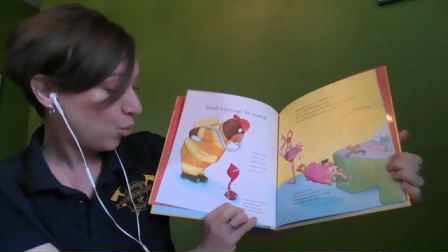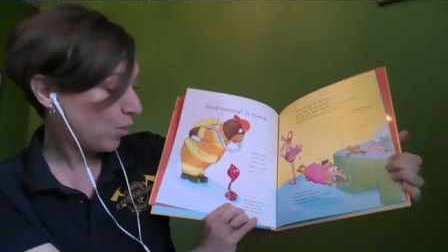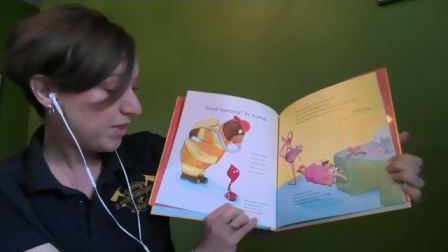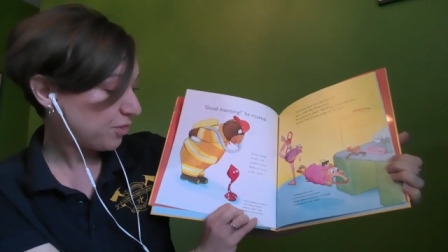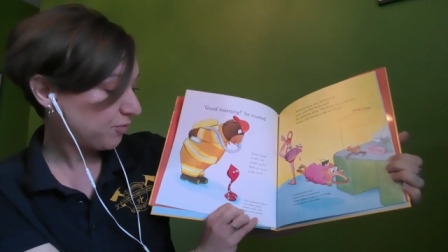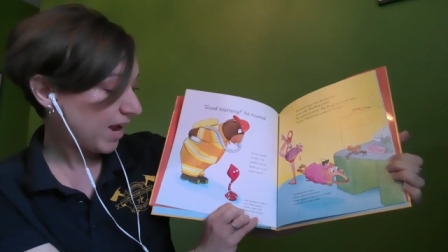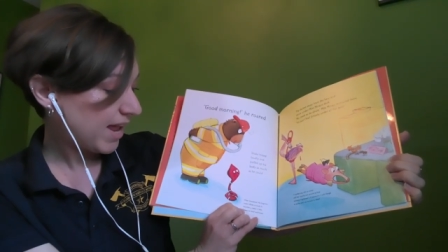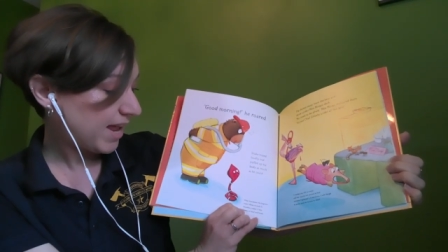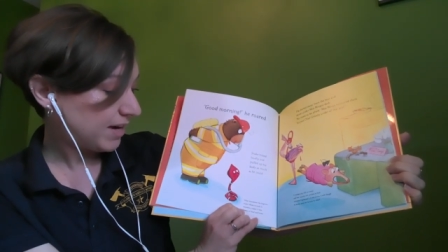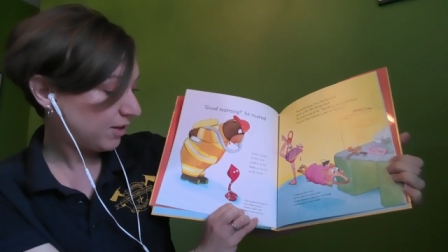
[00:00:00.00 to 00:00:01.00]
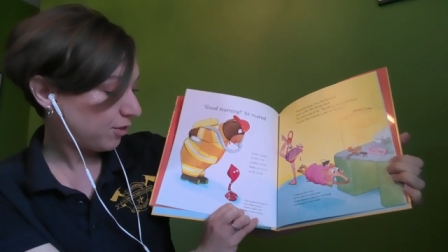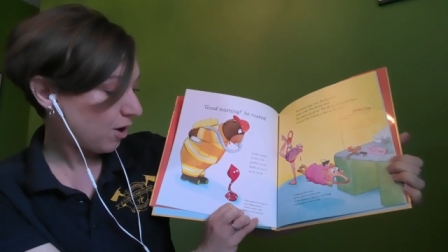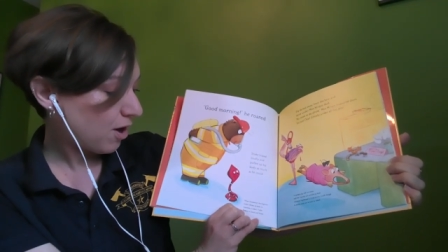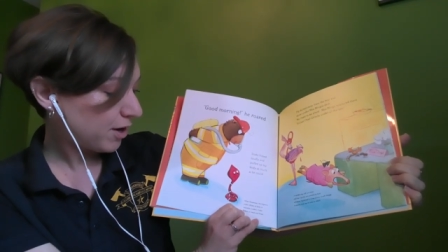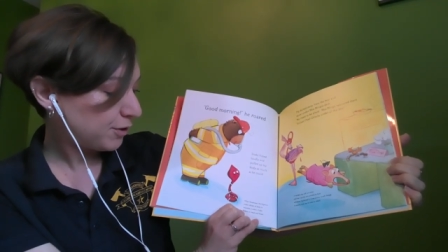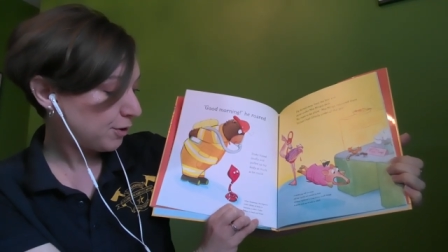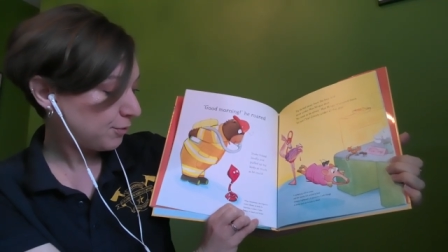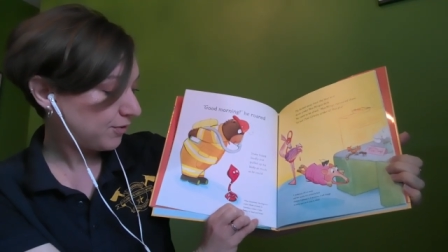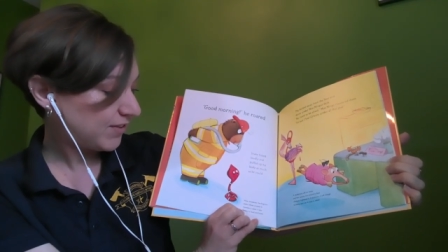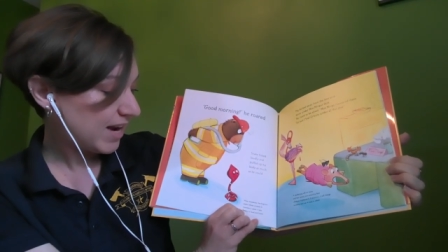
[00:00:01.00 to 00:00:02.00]
When threatened, the
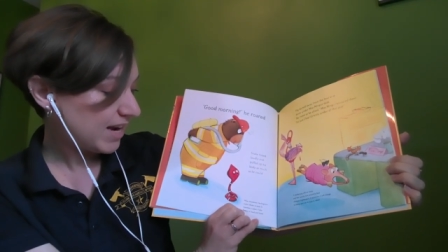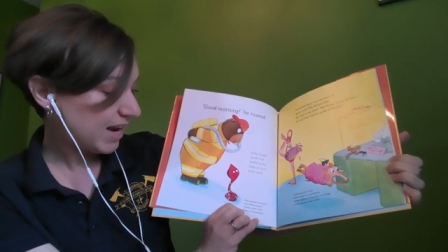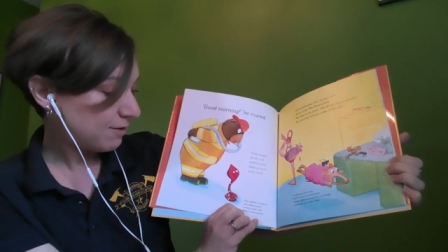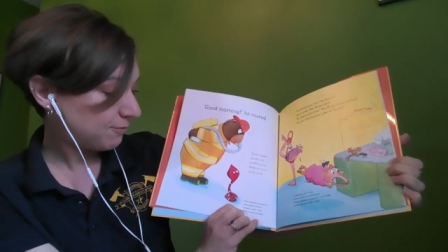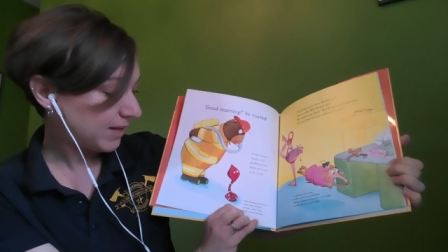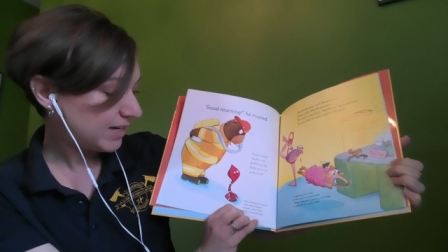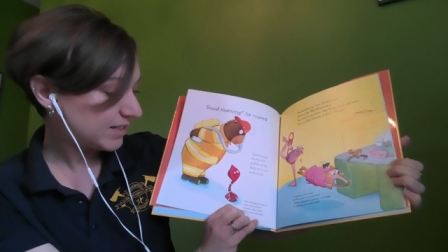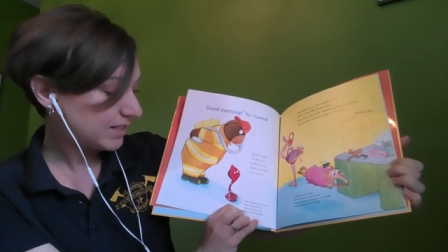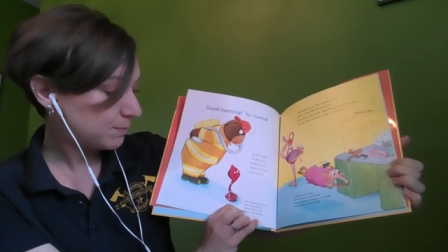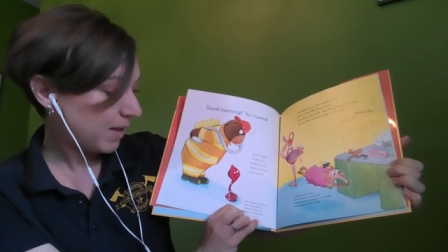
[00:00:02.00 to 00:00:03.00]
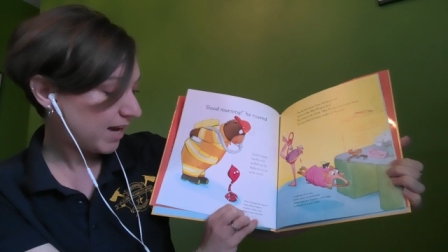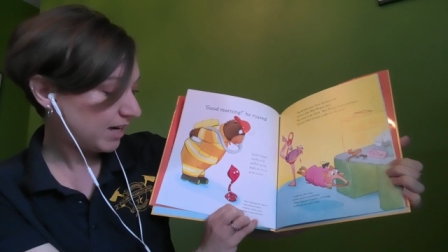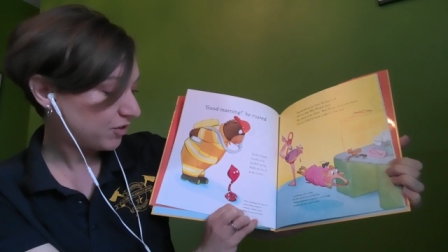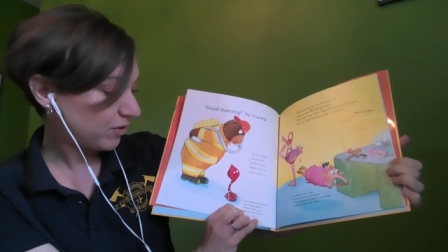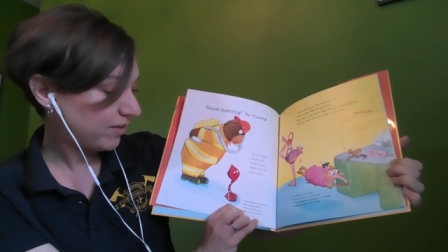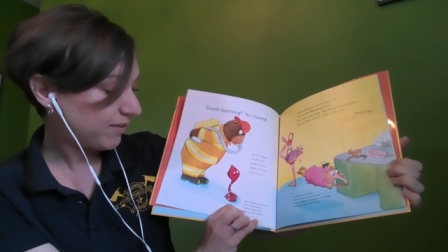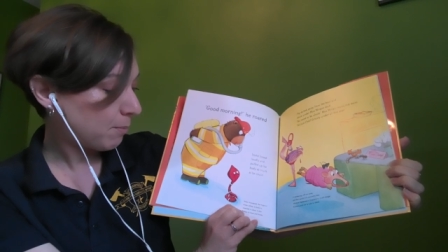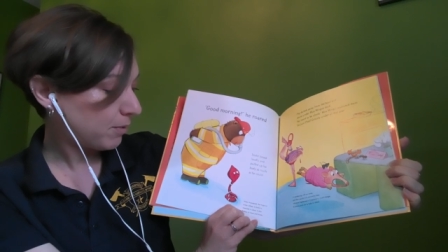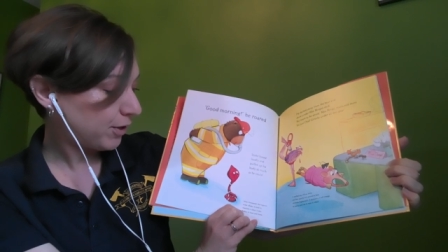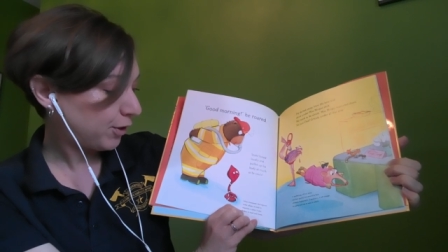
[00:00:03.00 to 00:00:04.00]
hog-nosed snake inflates its body to
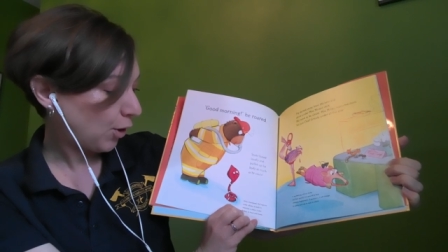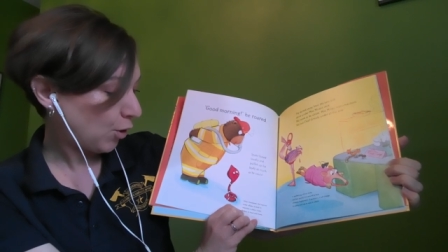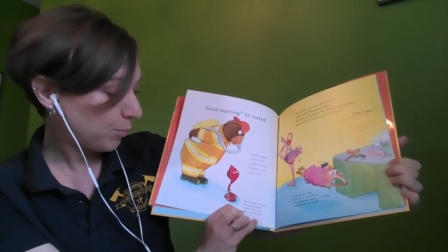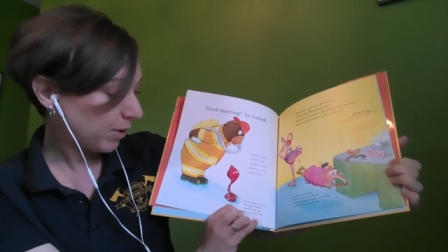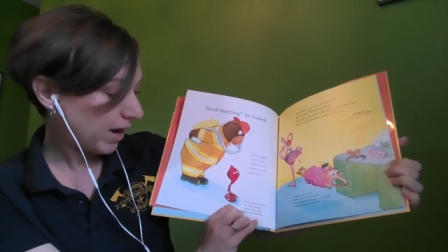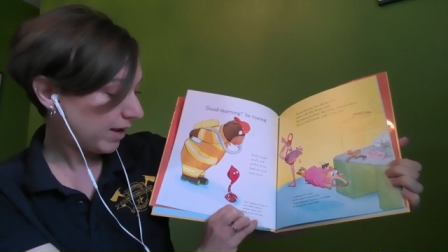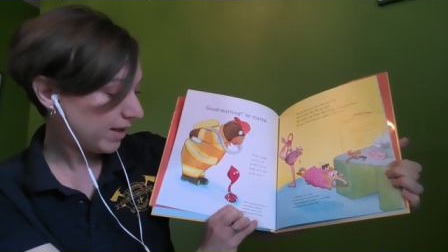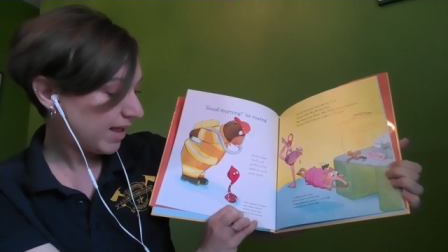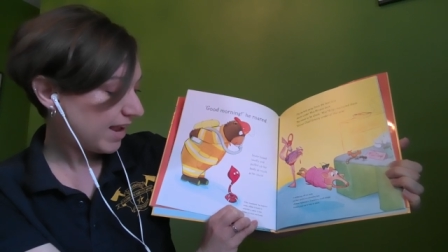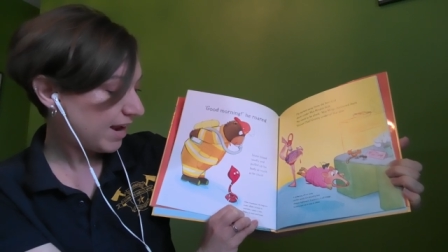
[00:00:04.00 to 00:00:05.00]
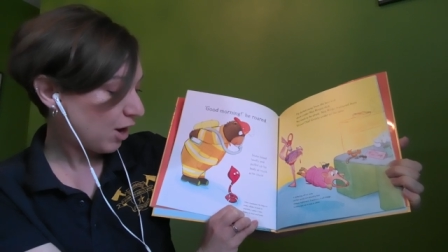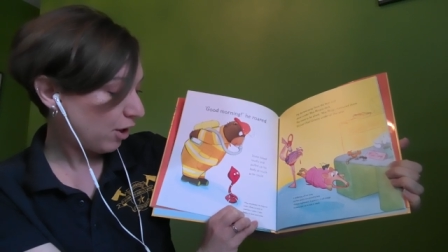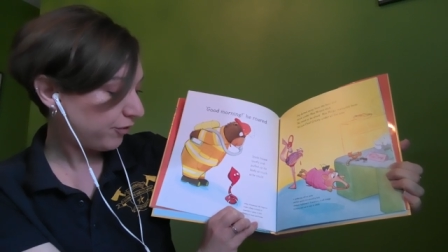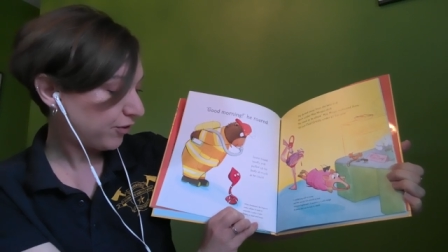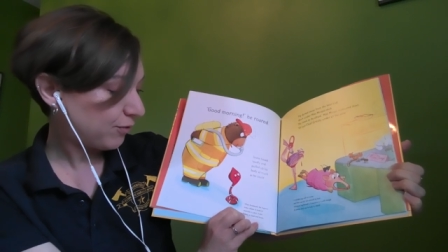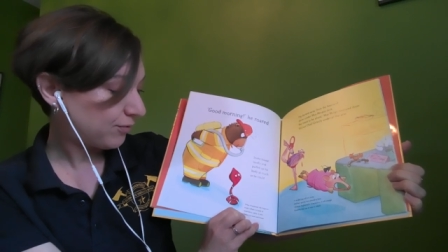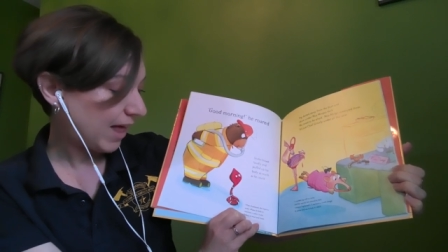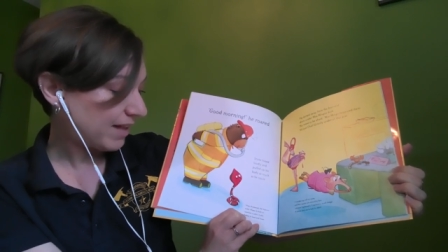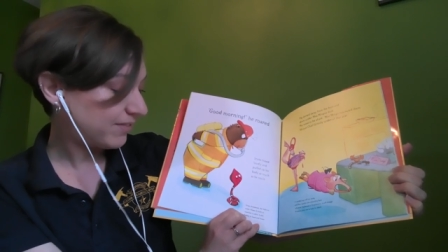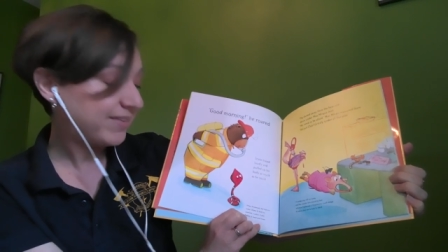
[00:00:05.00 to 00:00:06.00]
resemble a cobra. It also
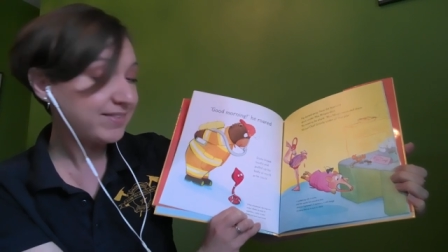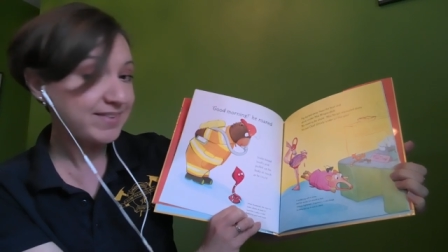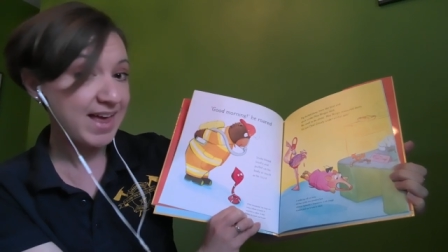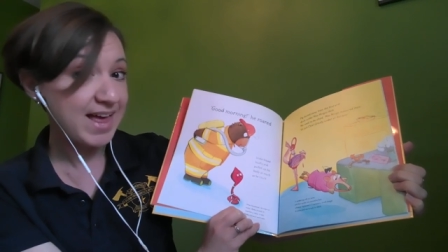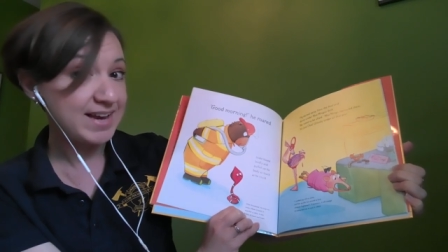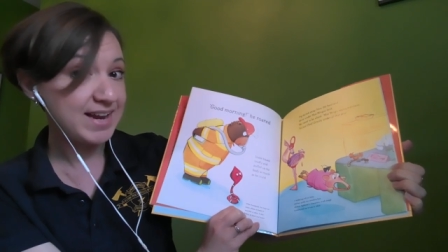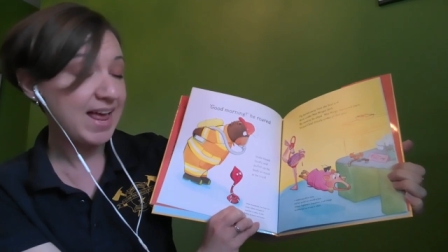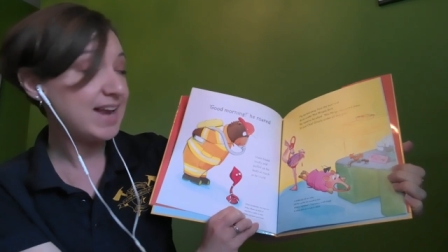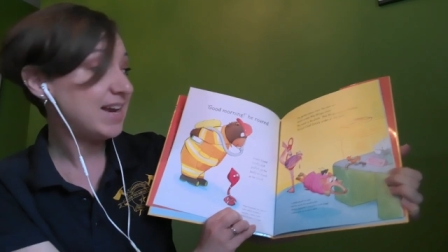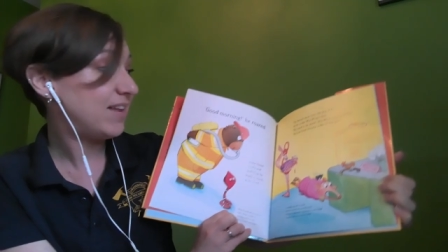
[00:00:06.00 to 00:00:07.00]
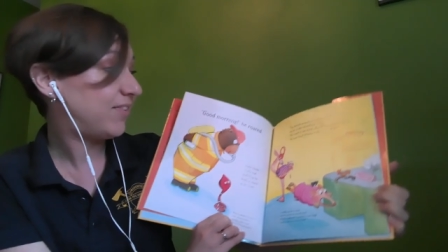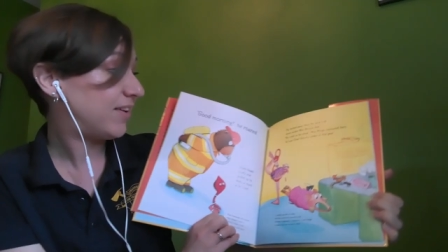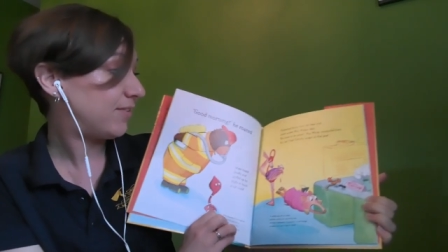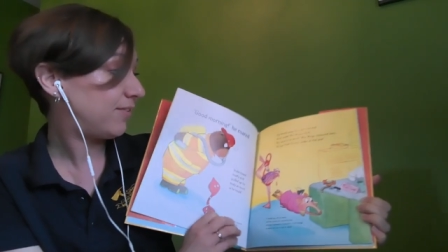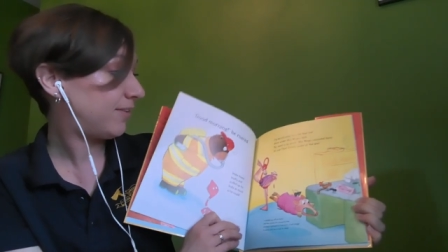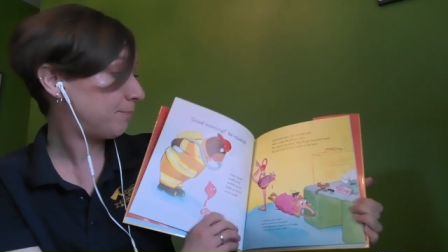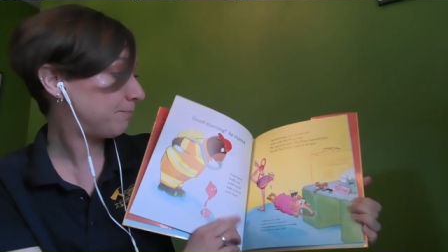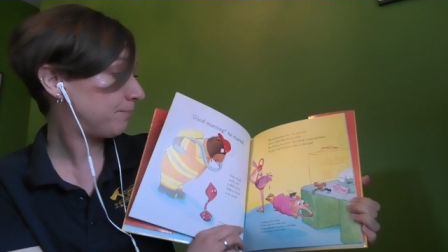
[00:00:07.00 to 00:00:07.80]
flattens its head and hisses.